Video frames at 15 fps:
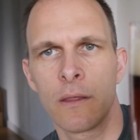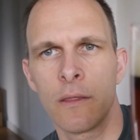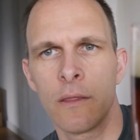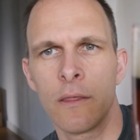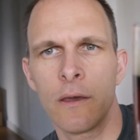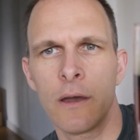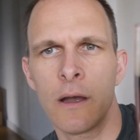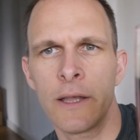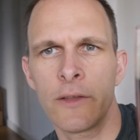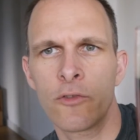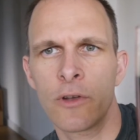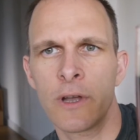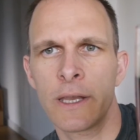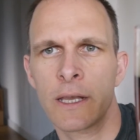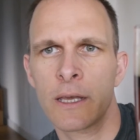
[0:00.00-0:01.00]
That I
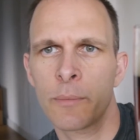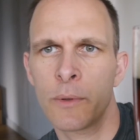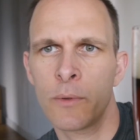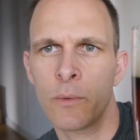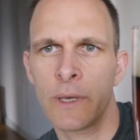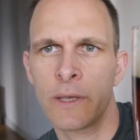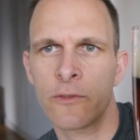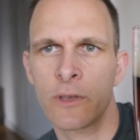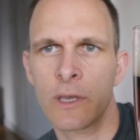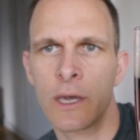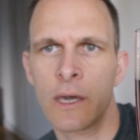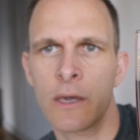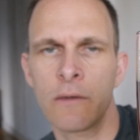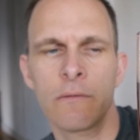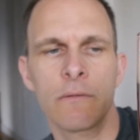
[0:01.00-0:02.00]
tried a couple of weeks
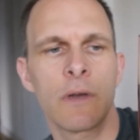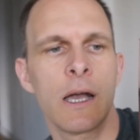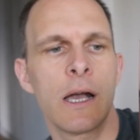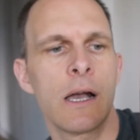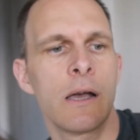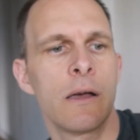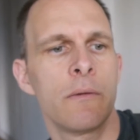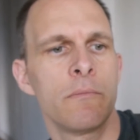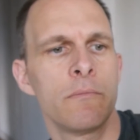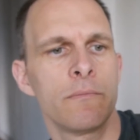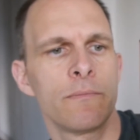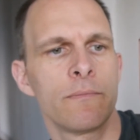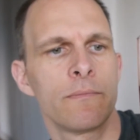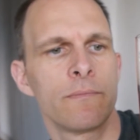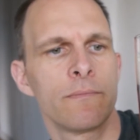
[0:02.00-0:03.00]
ago.
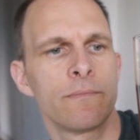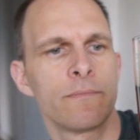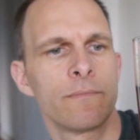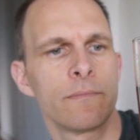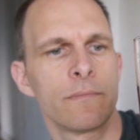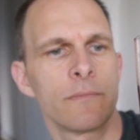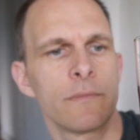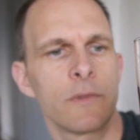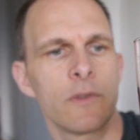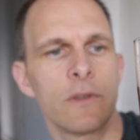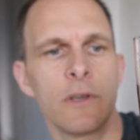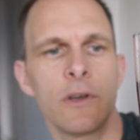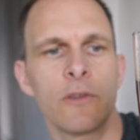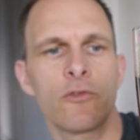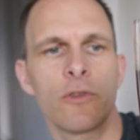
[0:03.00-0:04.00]
There's a
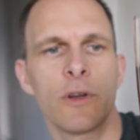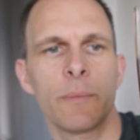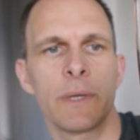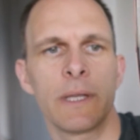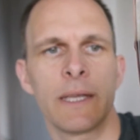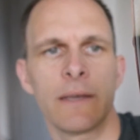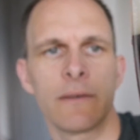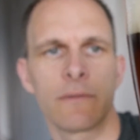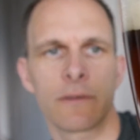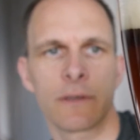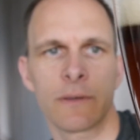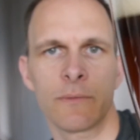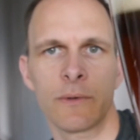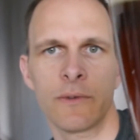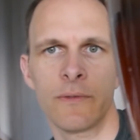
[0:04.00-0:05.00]
lot of trub in it.
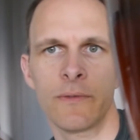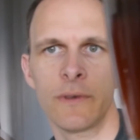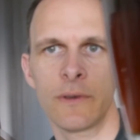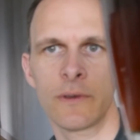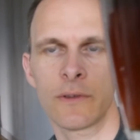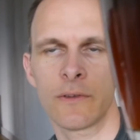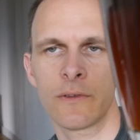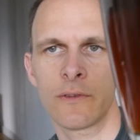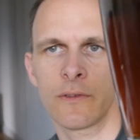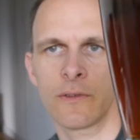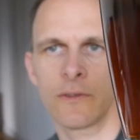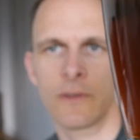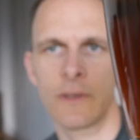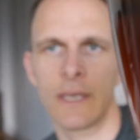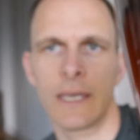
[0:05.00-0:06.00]
I wonder if you can
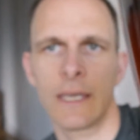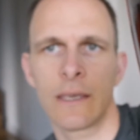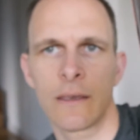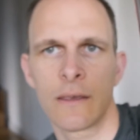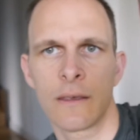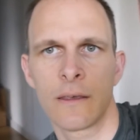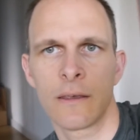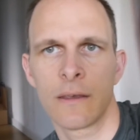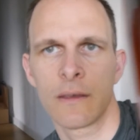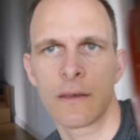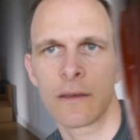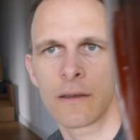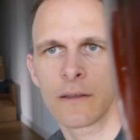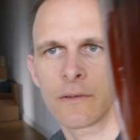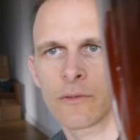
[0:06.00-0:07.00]
see.
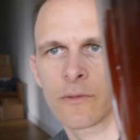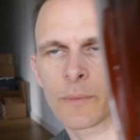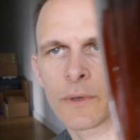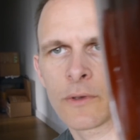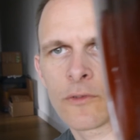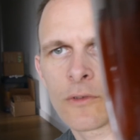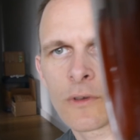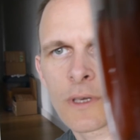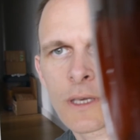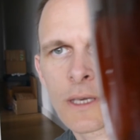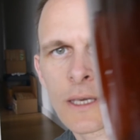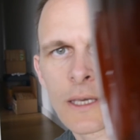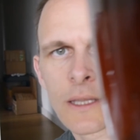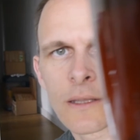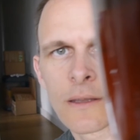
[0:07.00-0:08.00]
I don't suppose you
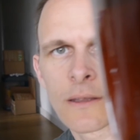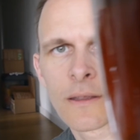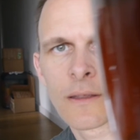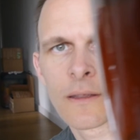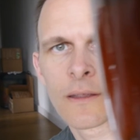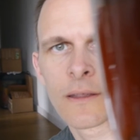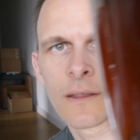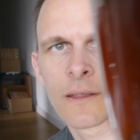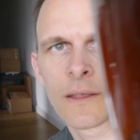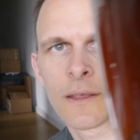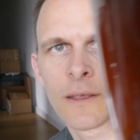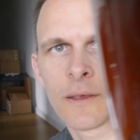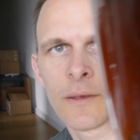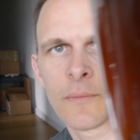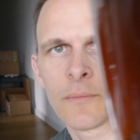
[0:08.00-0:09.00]
can.
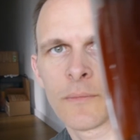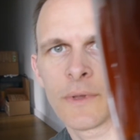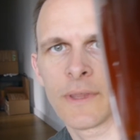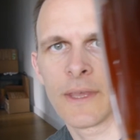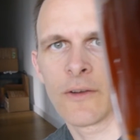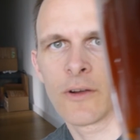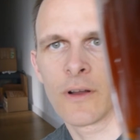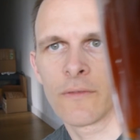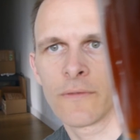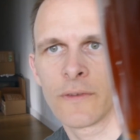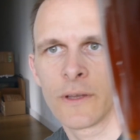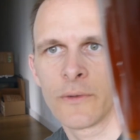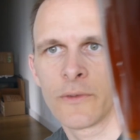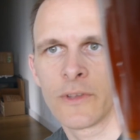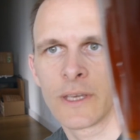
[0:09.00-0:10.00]
But there are
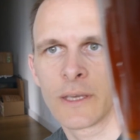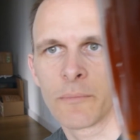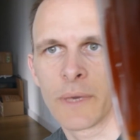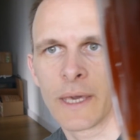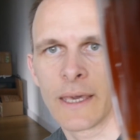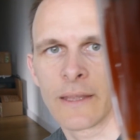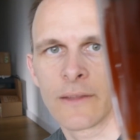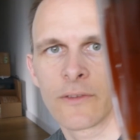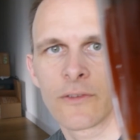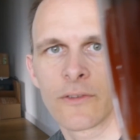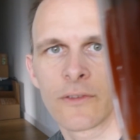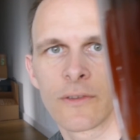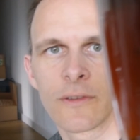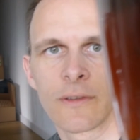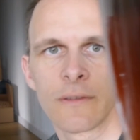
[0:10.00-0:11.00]
floating
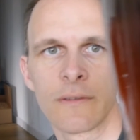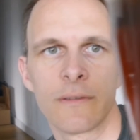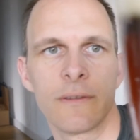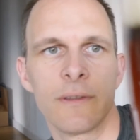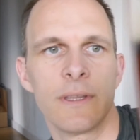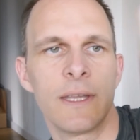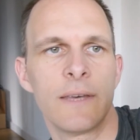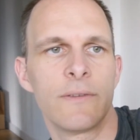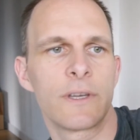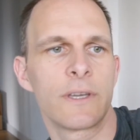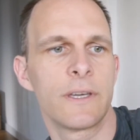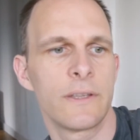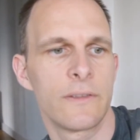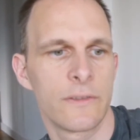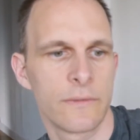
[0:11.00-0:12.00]
bits. Never
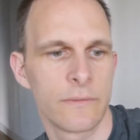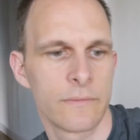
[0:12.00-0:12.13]
good.